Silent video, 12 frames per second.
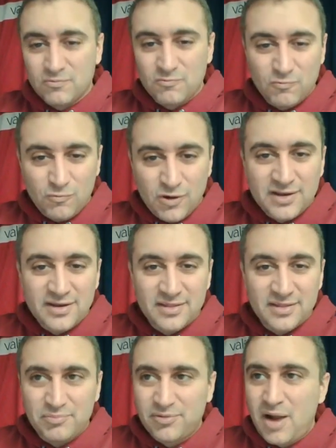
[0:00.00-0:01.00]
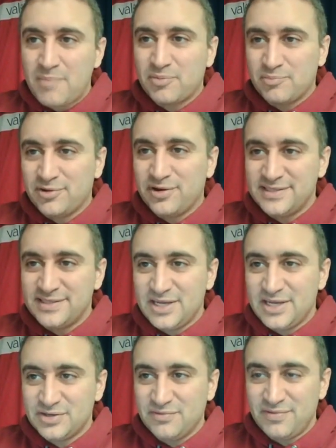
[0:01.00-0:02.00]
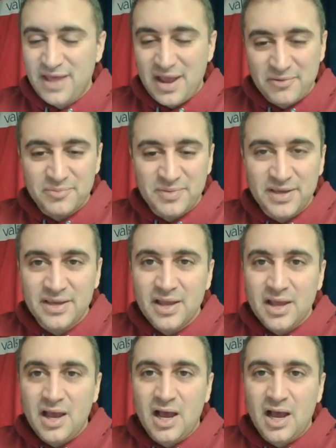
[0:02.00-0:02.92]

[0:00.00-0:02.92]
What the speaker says: what the proper pronunciation of that would be,